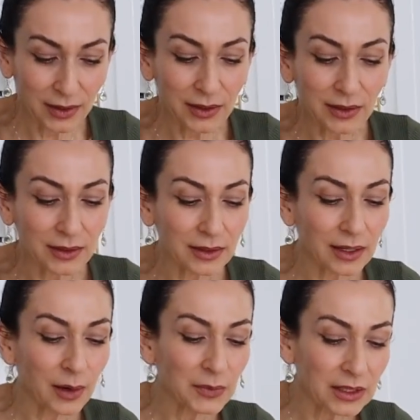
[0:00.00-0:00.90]

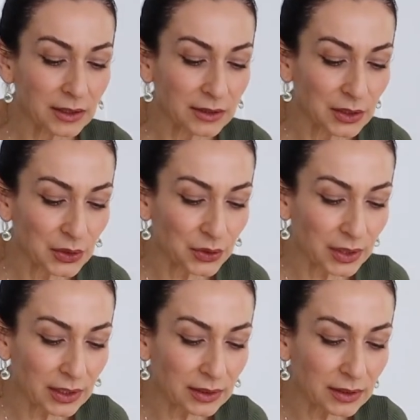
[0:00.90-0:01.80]
I'm not gonna do
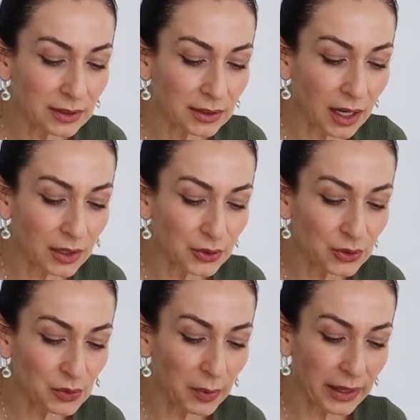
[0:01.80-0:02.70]
that. I'll
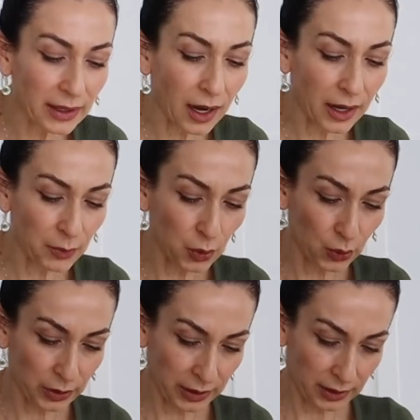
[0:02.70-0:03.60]
use my
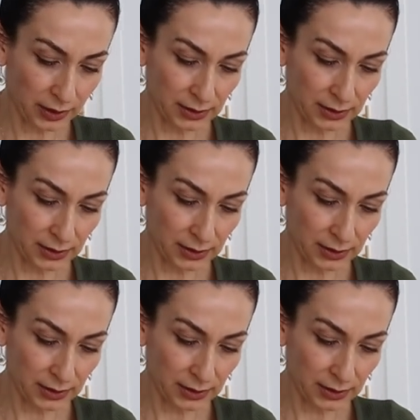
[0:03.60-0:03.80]
eyeballing